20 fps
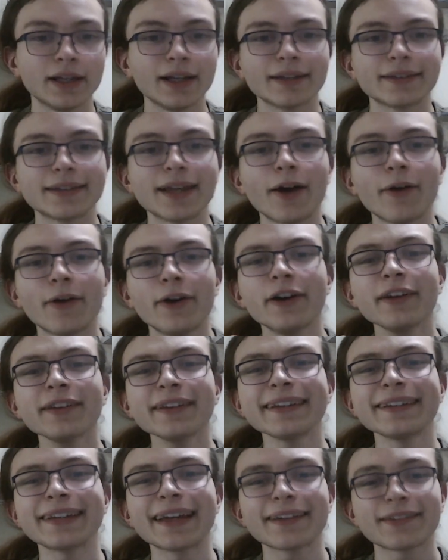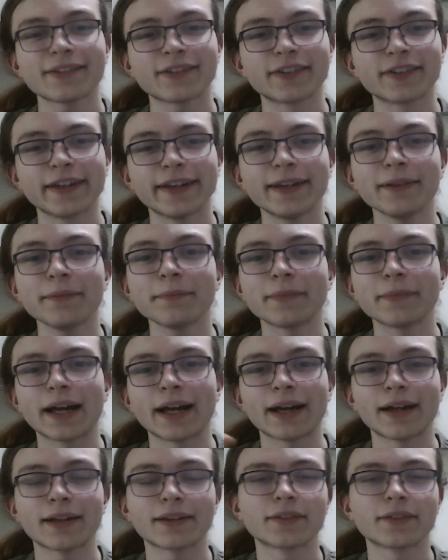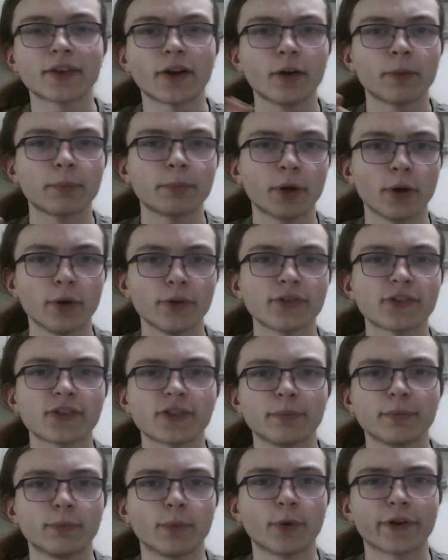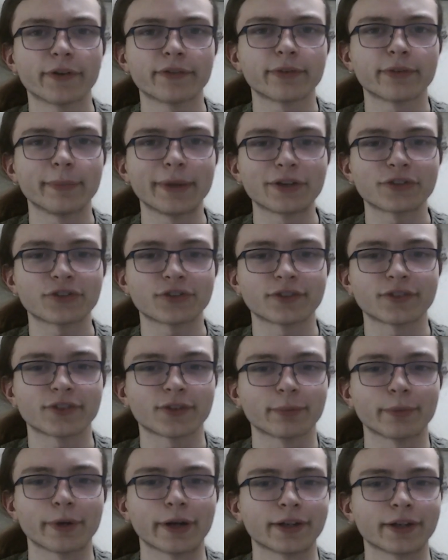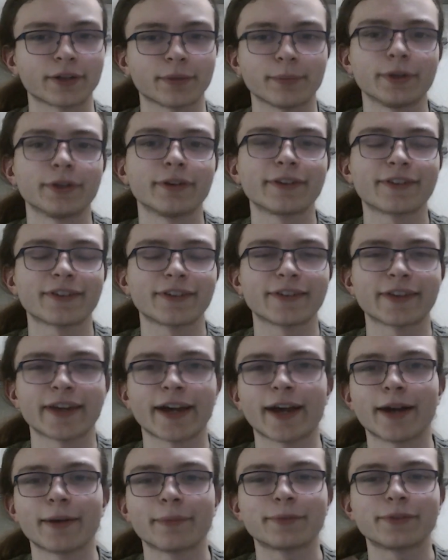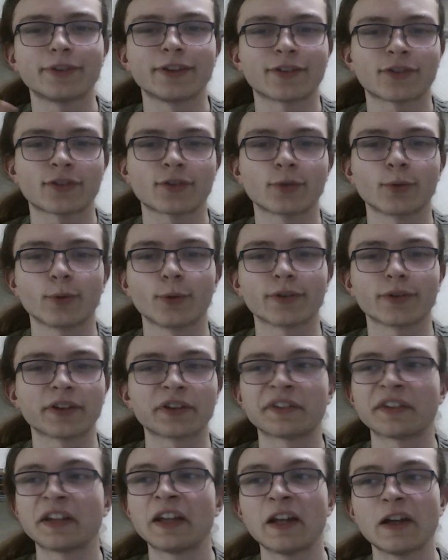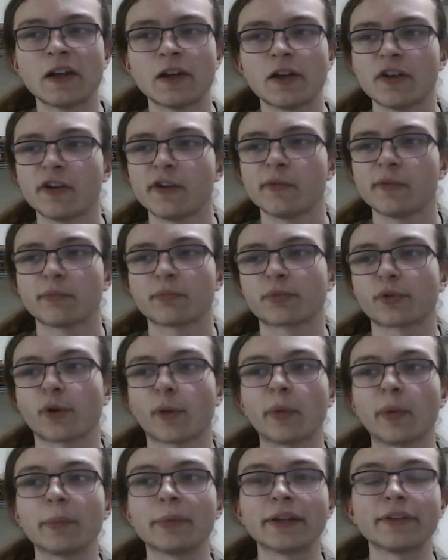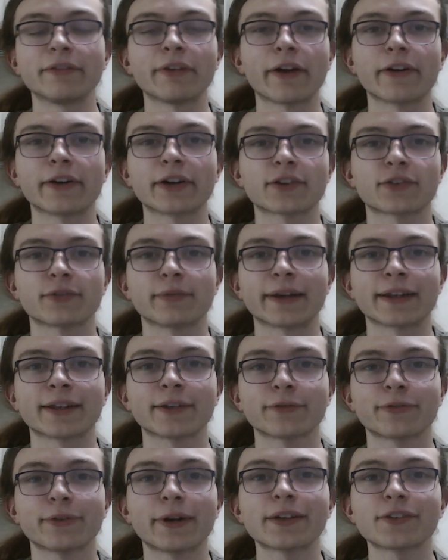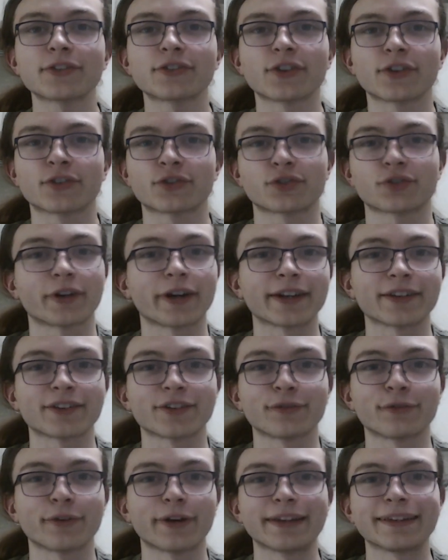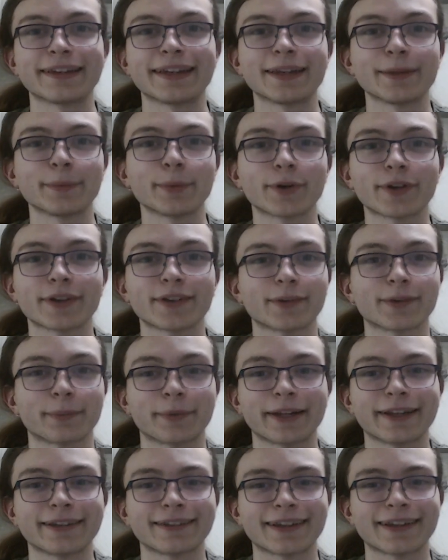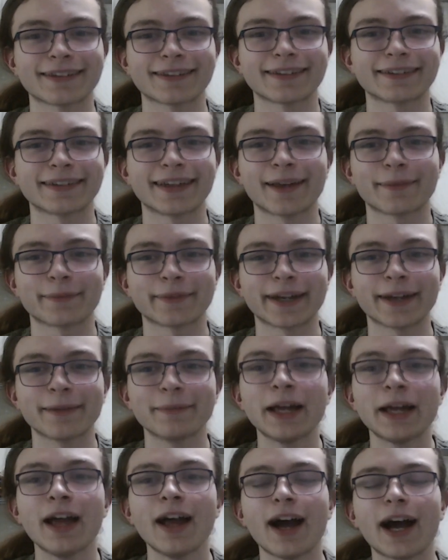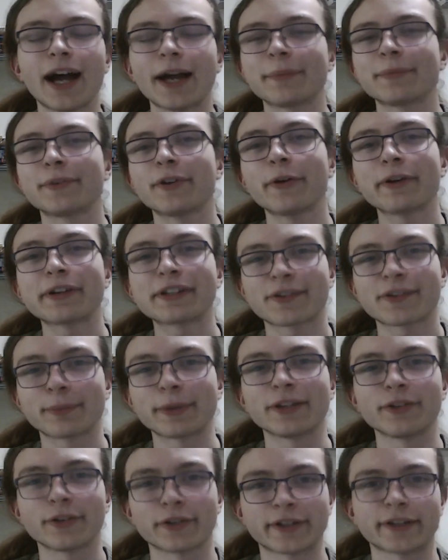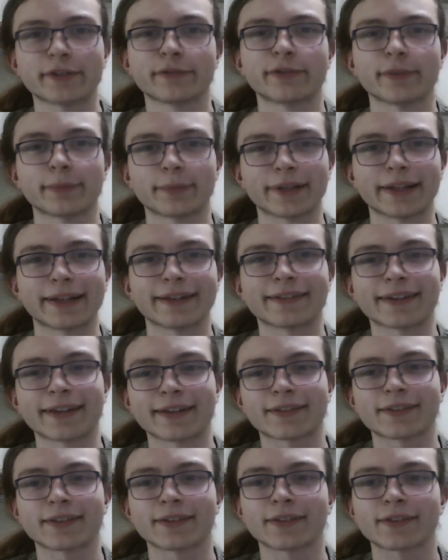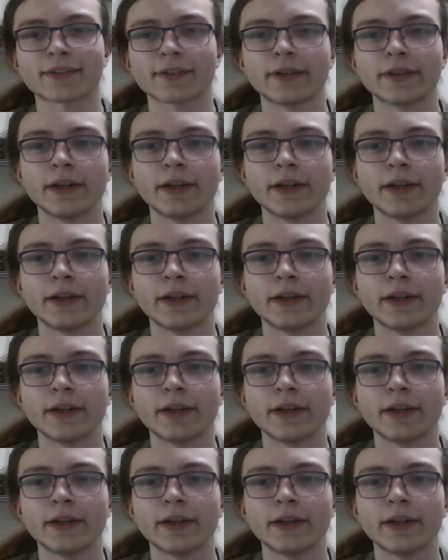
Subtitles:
Now early next year, and I'll post some more information to my community tab, Discord, and probably various Reddit threads just trying to find anybody to playtest the damn game, I'm going to be looking for playtesters.